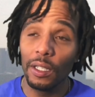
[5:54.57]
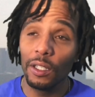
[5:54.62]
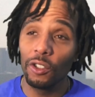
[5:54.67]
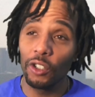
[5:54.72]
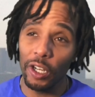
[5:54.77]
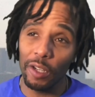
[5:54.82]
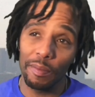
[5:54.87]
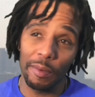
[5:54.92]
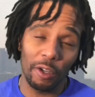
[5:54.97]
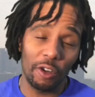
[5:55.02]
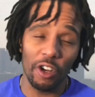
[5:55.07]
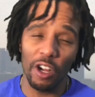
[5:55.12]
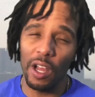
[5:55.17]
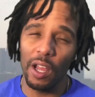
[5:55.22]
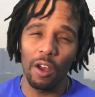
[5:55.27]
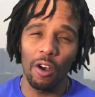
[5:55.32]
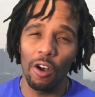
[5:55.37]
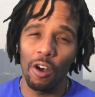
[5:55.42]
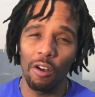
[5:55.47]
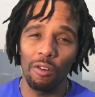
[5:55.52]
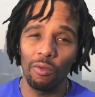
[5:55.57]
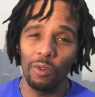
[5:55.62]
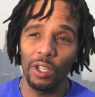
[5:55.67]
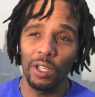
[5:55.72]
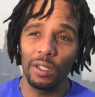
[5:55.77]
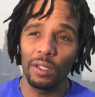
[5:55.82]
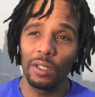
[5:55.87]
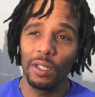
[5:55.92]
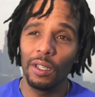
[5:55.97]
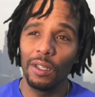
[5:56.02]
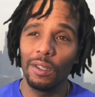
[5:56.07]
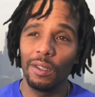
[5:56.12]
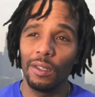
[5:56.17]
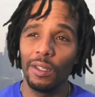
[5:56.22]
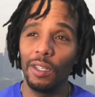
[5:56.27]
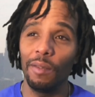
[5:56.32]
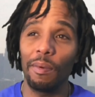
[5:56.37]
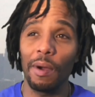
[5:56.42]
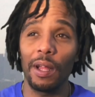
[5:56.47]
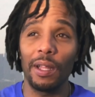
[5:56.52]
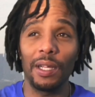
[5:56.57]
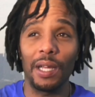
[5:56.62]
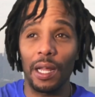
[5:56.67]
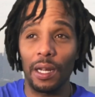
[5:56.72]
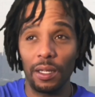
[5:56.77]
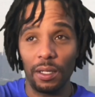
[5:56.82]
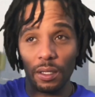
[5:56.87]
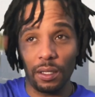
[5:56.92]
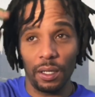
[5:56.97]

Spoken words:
Drake been crying all week. He probably got